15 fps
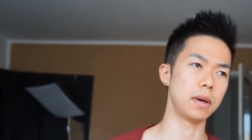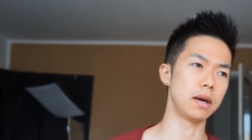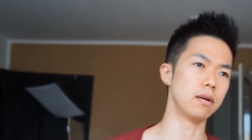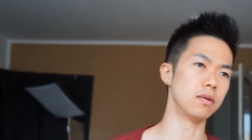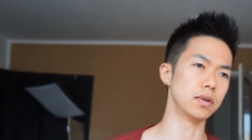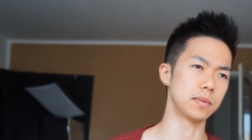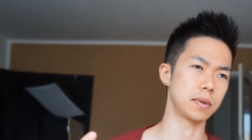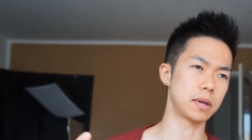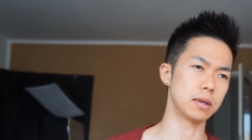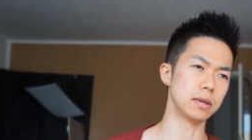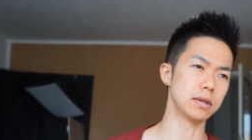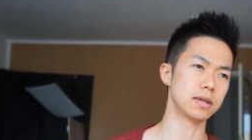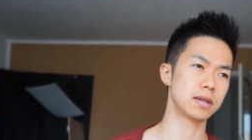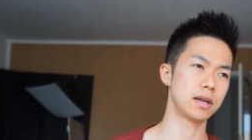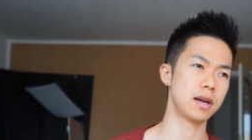males,
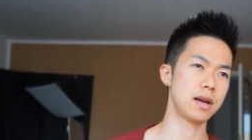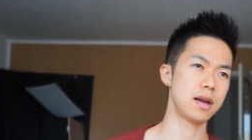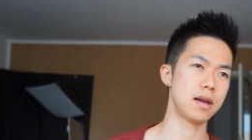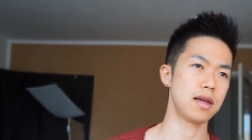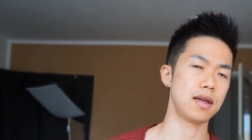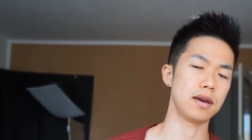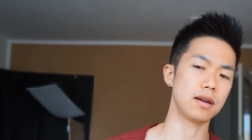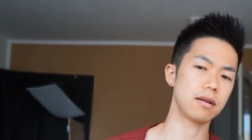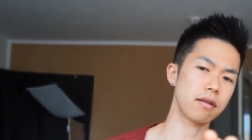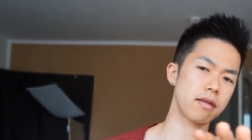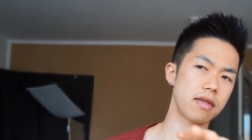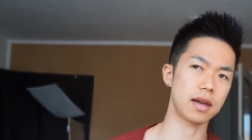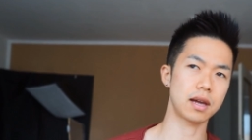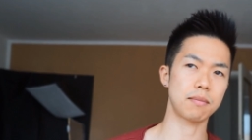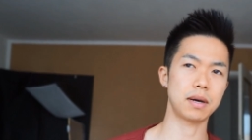because you know
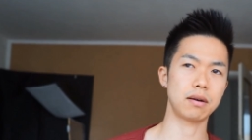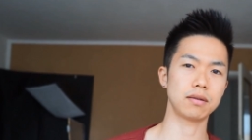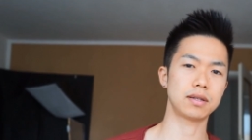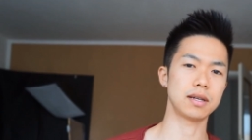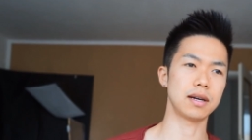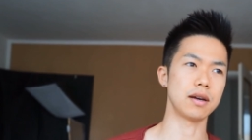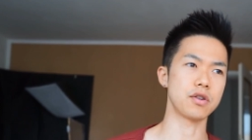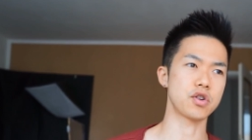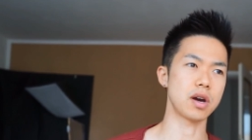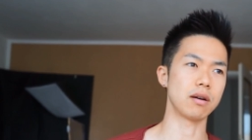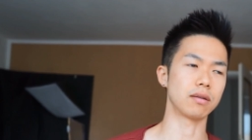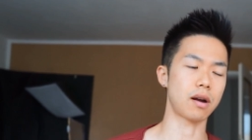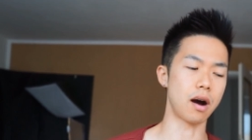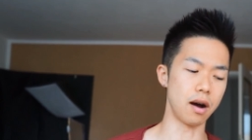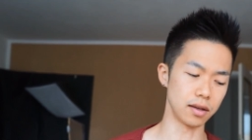think about the
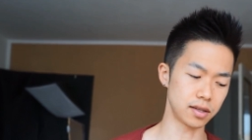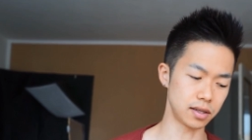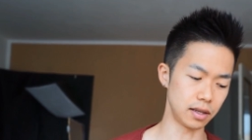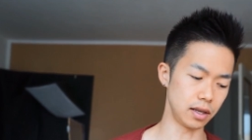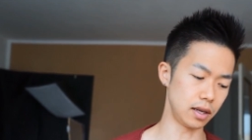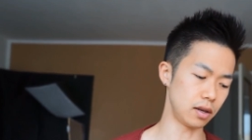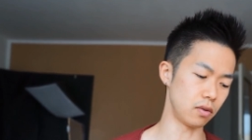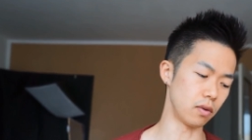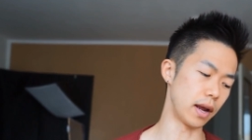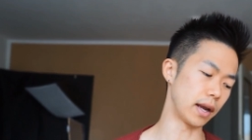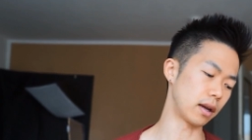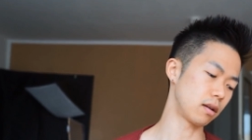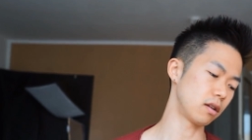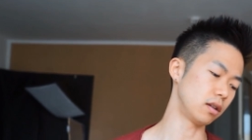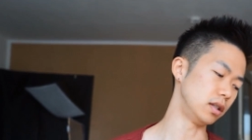child custody or
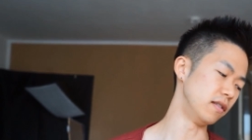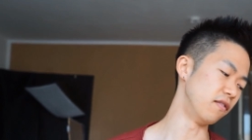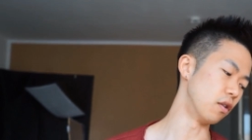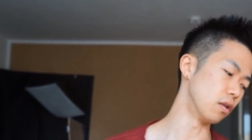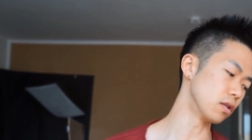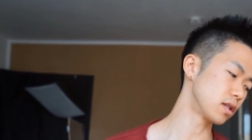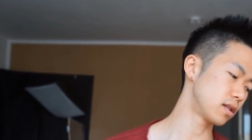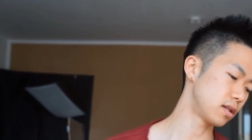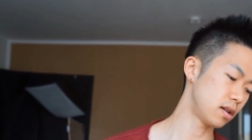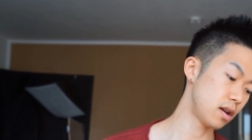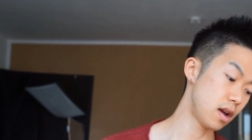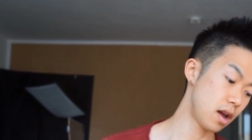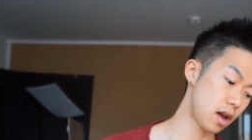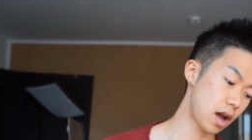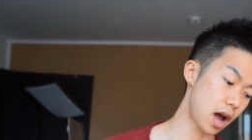like divorce.
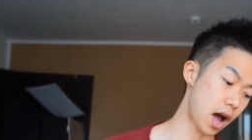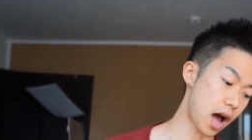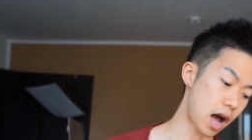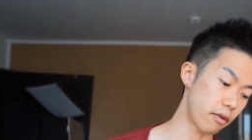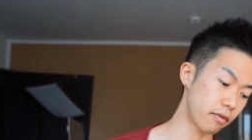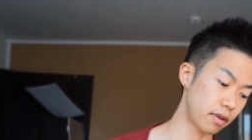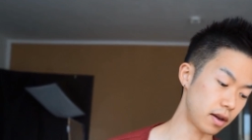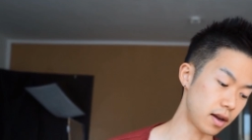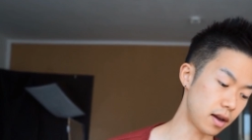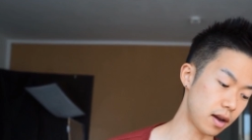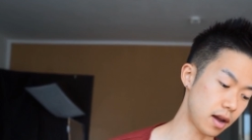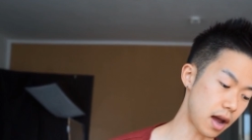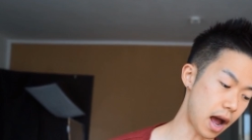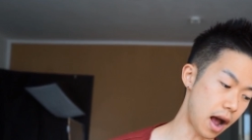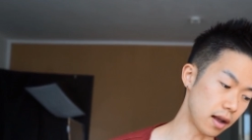Half of the
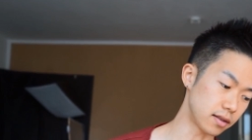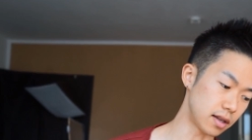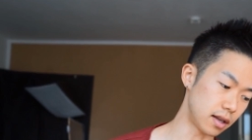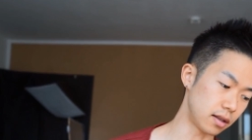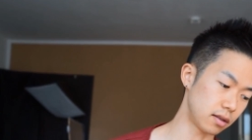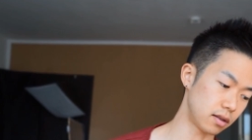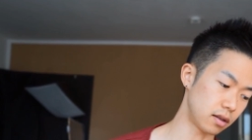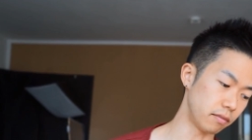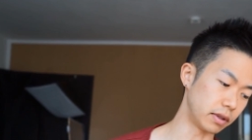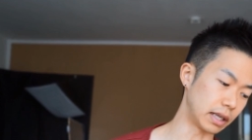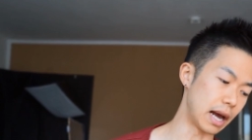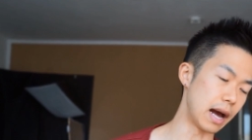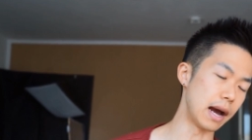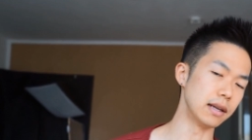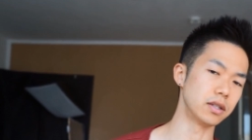asset of the
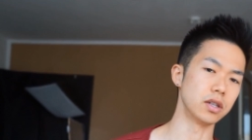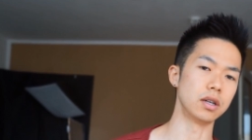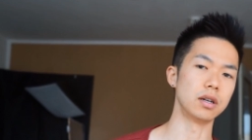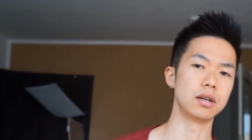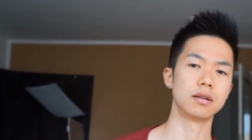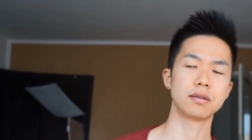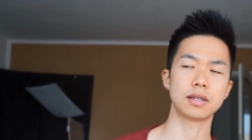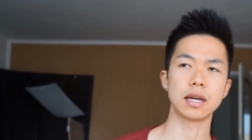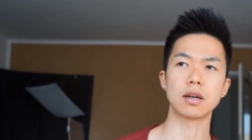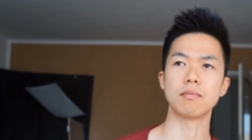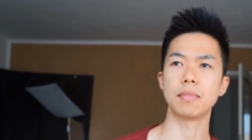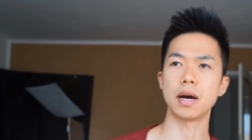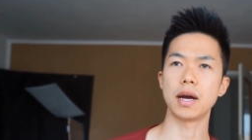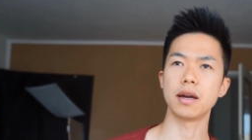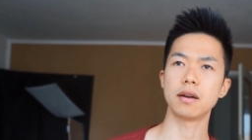guys are taken
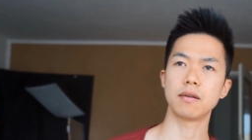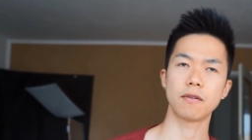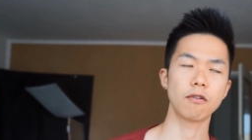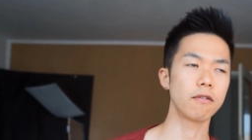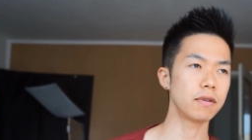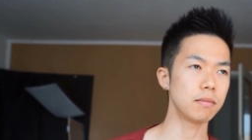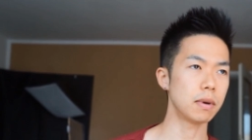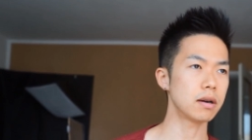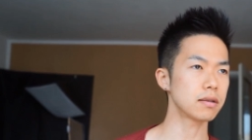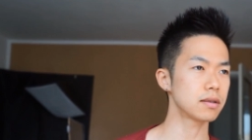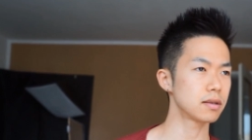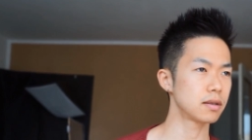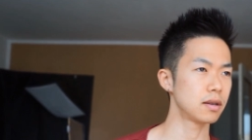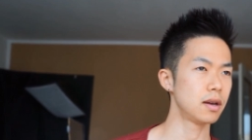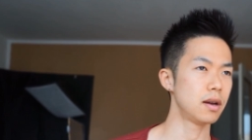by
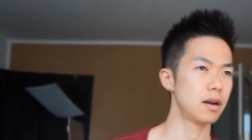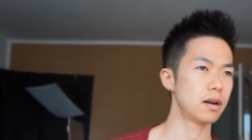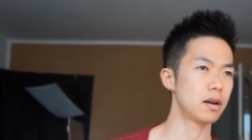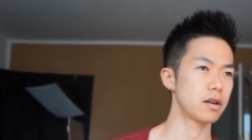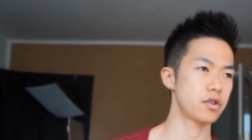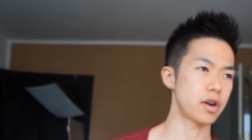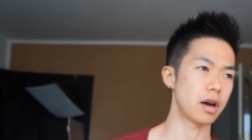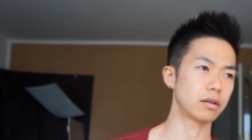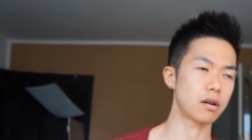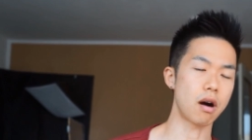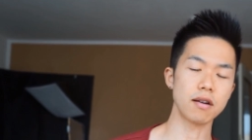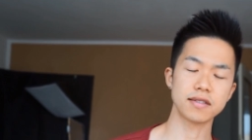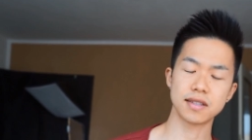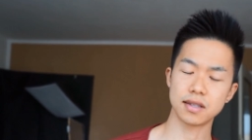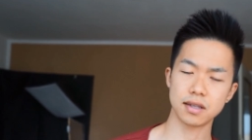females. Child
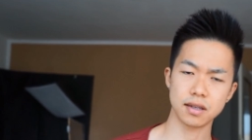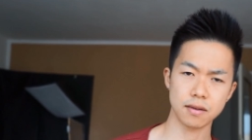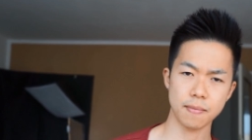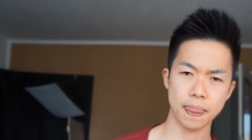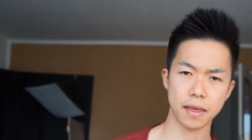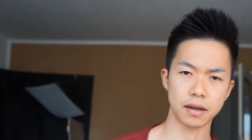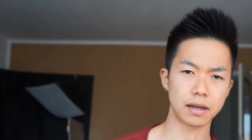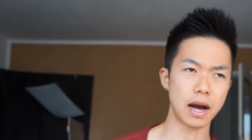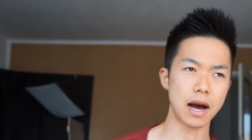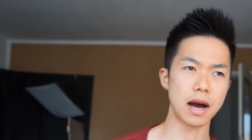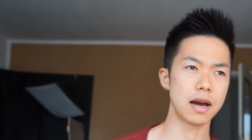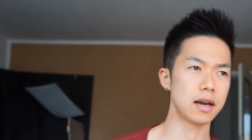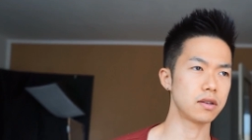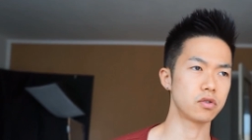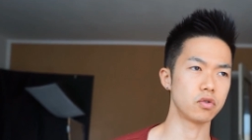custody,
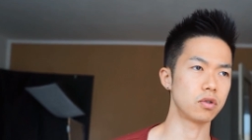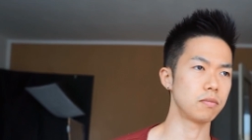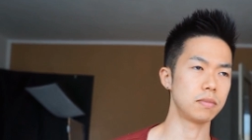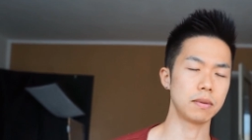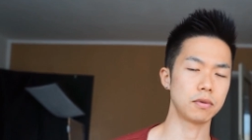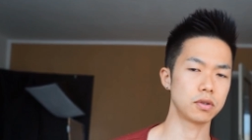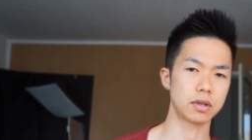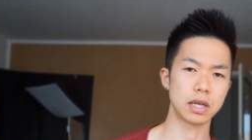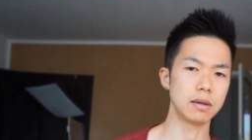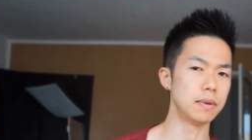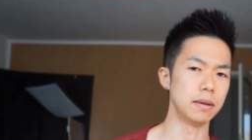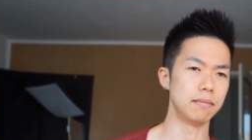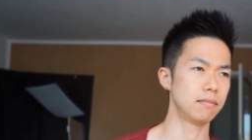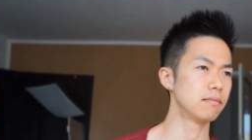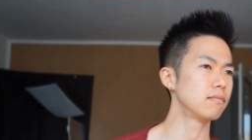guys wouldn't be able to keep
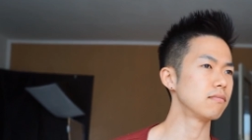it,